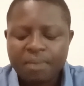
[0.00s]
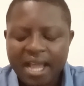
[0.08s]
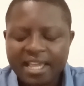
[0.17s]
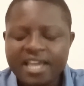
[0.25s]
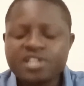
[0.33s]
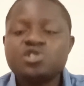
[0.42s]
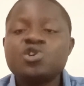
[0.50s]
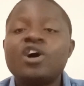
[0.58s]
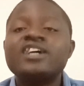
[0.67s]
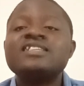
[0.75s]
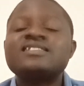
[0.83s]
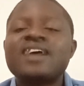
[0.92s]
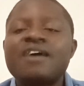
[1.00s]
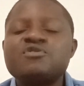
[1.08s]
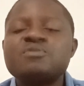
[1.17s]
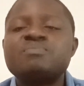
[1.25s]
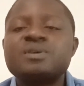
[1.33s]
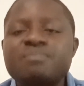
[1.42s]
Package your
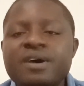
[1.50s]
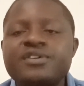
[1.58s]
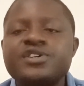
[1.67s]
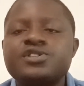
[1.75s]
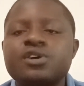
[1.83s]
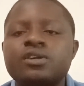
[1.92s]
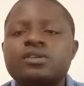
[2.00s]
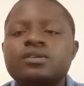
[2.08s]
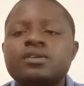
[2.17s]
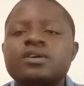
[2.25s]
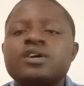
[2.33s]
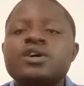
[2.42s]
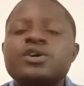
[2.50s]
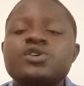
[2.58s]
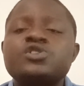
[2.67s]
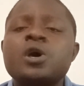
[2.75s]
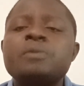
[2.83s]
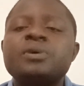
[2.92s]
interview preparation.
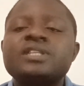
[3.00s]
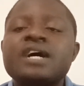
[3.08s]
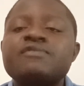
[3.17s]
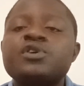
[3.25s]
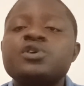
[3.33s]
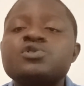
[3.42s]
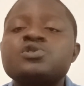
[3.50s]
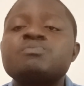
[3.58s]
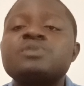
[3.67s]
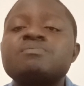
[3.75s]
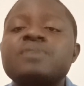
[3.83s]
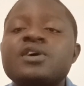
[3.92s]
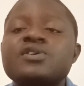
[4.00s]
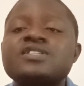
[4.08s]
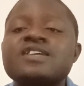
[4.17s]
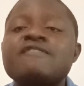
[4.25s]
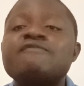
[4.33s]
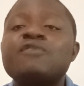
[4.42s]
It's so important for you to prepare
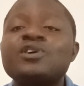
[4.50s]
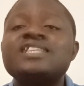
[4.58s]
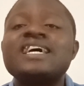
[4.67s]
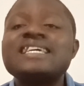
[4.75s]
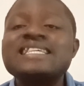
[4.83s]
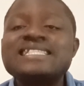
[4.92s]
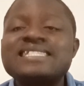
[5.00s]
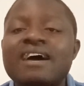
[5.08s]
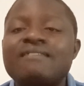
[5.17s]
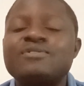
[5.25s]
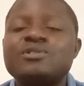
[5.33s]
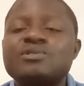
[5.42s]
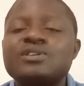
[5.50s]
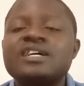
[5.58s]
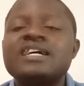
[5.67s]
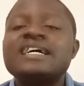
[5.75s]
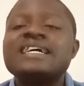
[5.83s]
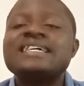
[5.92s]
yourself for the interview.